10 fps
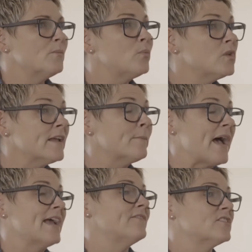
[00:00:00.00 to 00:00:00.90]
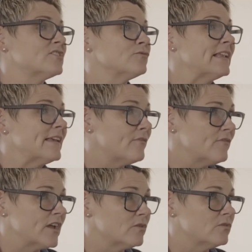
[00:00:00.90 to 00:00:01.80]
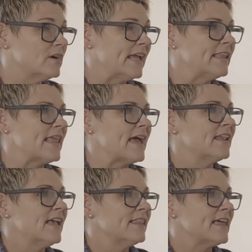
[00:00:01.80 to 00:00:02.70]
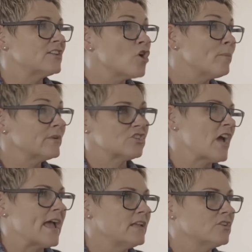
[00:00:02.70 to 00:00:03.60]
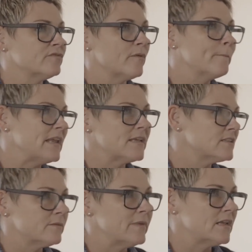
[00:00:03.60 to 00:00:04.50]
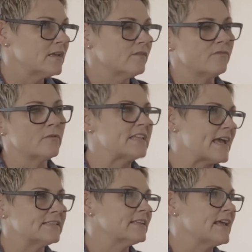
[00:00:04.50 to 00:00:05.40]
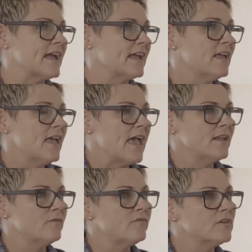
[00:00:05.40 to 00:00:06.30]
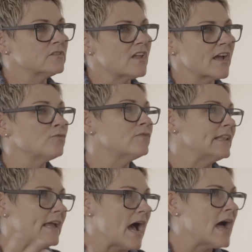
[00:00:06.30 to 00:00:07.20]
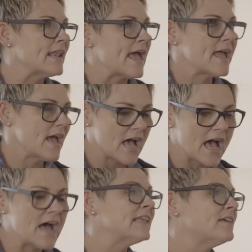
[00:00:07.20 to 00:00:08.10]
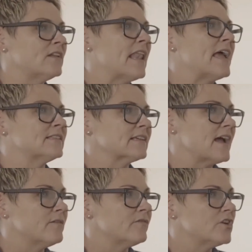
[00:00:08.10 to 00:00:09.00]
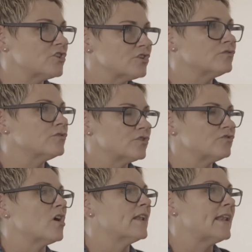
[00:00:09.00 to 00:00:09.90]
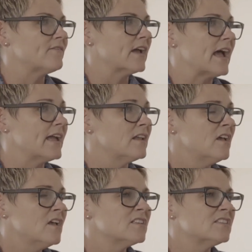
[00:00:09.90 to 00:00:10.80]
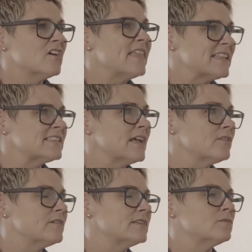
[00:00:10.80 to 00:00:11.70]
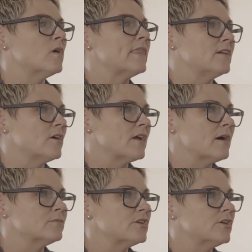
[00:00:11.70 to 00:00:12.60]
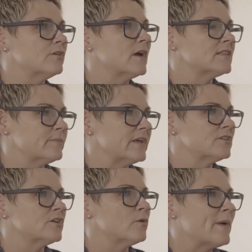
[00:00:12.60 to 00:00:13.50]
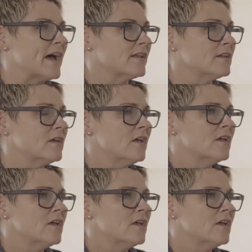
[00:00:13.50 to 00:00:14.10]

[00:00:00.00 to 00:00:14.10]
bullying behaviours are really fickle in that they chop and change from minute to minute, from day to day, and it feels like a really una- uneven landscape for your children to try and navigate. So that's the other reason why they don't come to you and speak to you about it.